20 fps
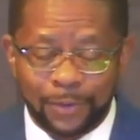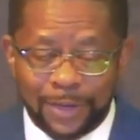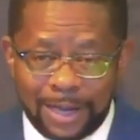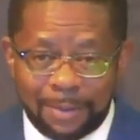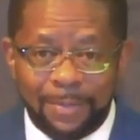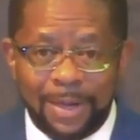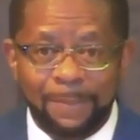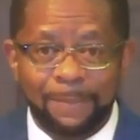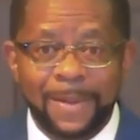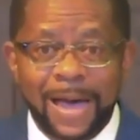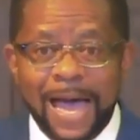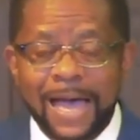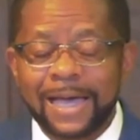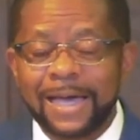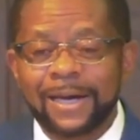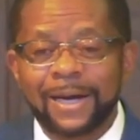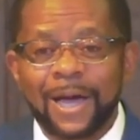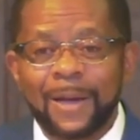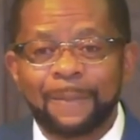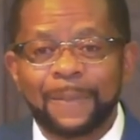Let me back
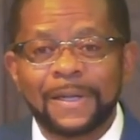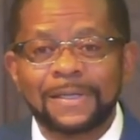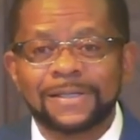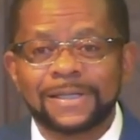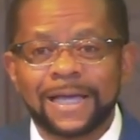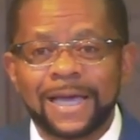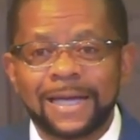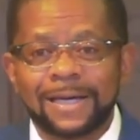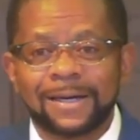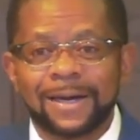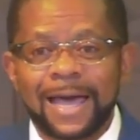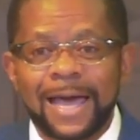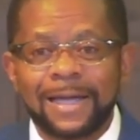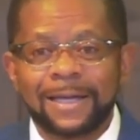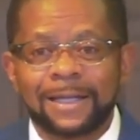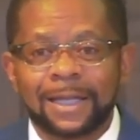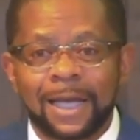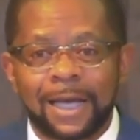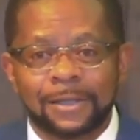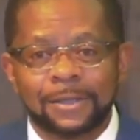it up and say it
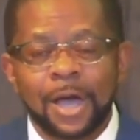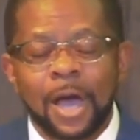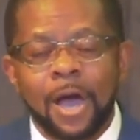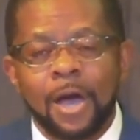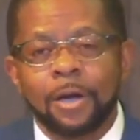like this.